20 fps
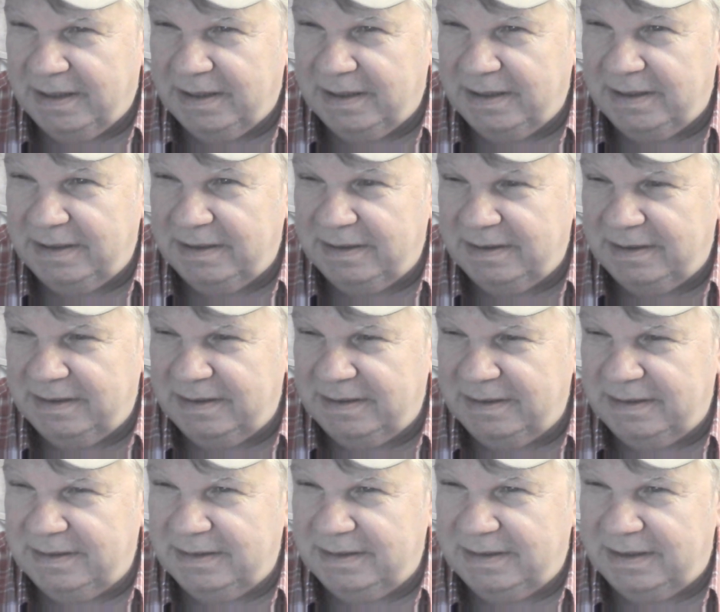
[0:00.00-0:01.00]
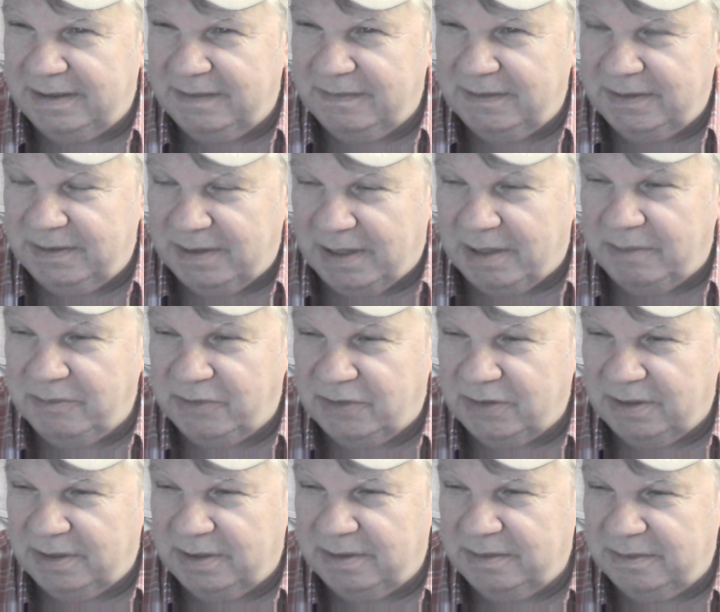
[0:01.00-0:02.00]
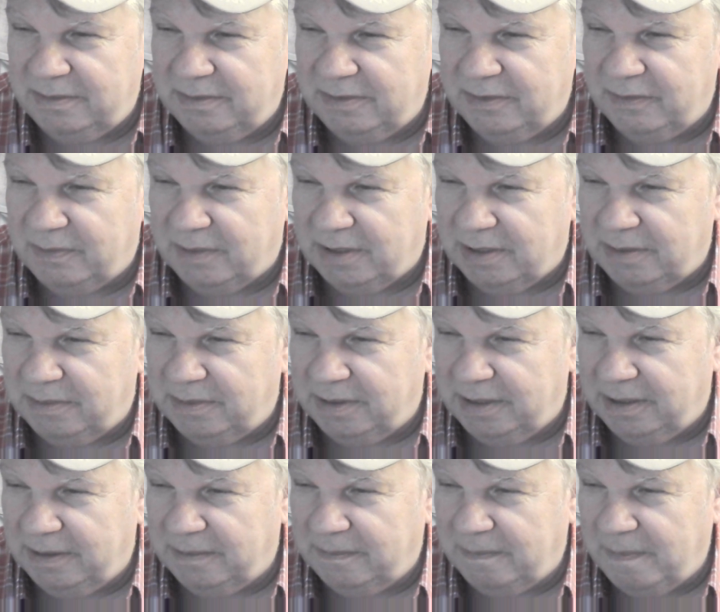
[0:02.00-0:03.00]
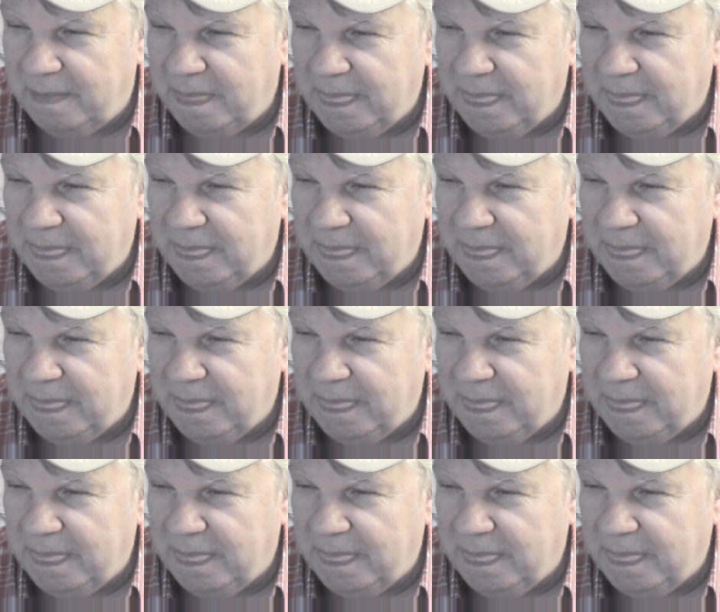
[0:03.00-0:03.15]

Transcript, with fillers: and David, I'm sure, was well aware.